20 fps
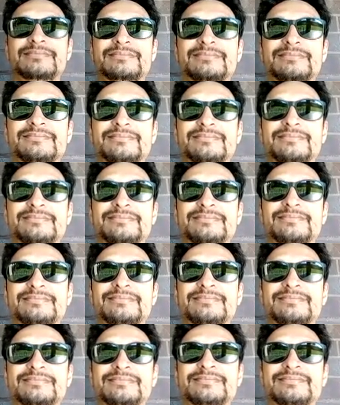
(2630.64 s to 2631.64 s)

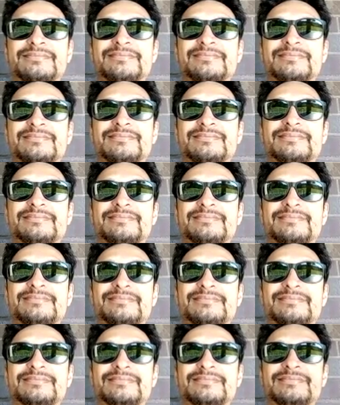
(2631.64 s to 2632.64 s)

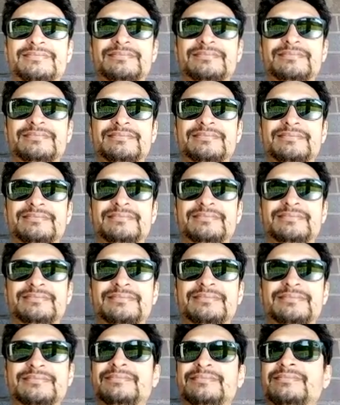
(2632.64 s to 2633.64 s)

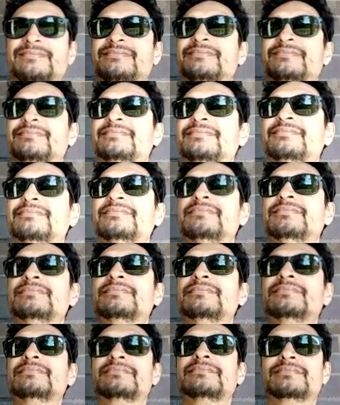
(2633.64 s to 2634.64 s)

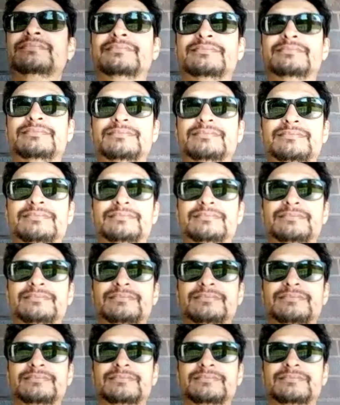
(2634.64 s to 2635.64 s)

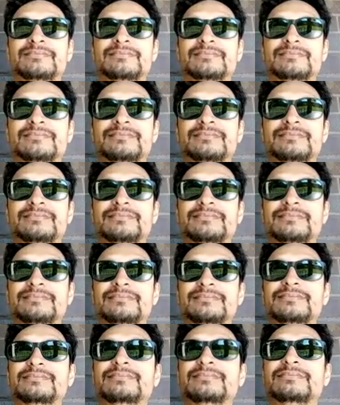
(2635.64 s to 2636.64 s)

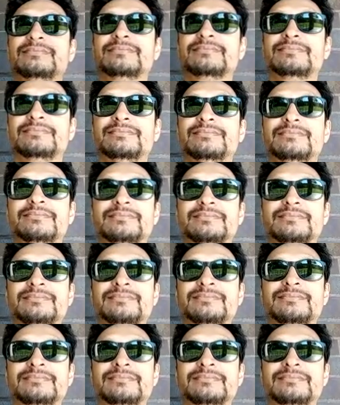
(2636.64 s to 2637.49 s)
(silent)